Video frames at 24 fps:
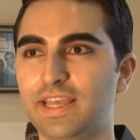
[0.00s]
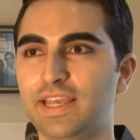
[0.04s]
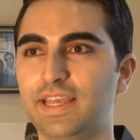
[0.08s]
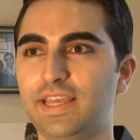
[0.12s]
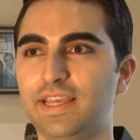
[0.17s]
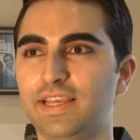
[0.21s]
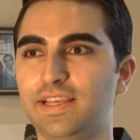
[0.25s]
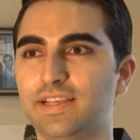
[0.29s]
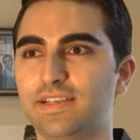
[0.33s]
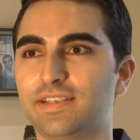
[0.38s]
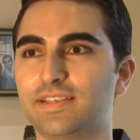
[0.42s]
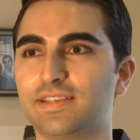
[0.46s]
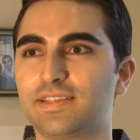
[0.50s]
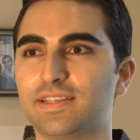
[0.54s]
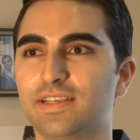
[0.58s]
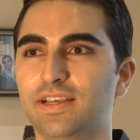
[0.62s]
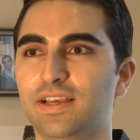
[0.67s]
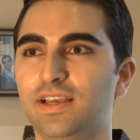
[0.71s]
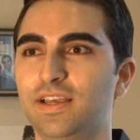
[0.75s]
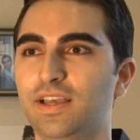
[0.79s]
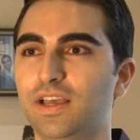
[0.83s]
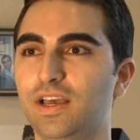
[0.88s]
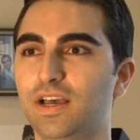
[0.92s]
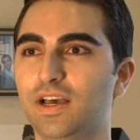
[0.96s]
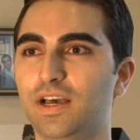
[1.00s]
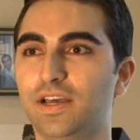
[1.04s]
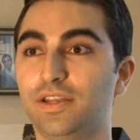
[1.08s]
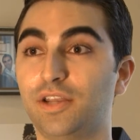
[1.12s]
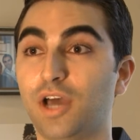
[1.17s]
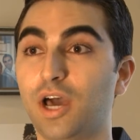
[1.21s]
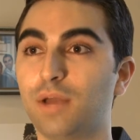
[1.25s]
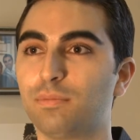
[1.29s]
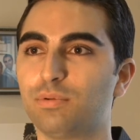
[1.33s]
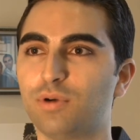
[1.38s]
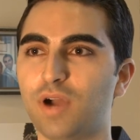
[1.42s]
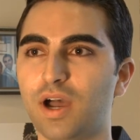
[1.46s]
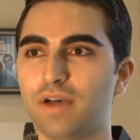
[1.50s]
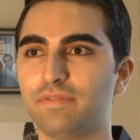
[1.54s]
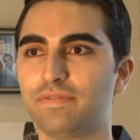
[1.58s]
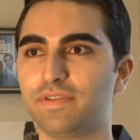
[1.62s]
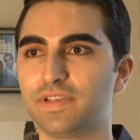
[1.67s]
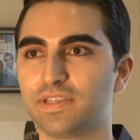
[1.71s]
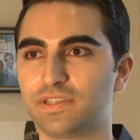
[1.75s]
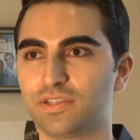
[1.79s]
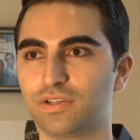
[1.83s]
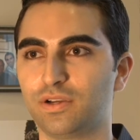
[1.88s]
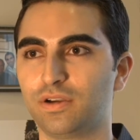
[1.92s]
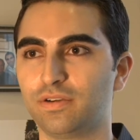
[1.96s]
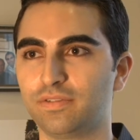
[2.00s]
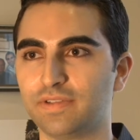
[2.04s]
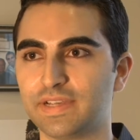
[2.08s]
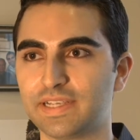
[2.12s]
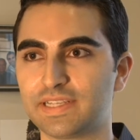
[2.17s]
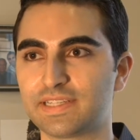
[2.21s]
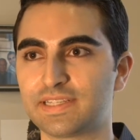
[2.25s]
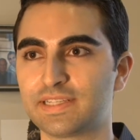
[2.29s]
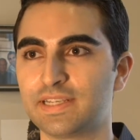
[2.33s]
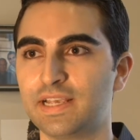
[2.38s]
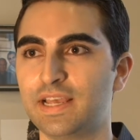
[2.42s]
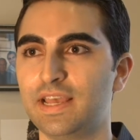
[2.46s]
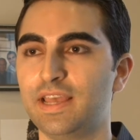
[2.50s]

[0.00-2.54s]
is a nonprofit service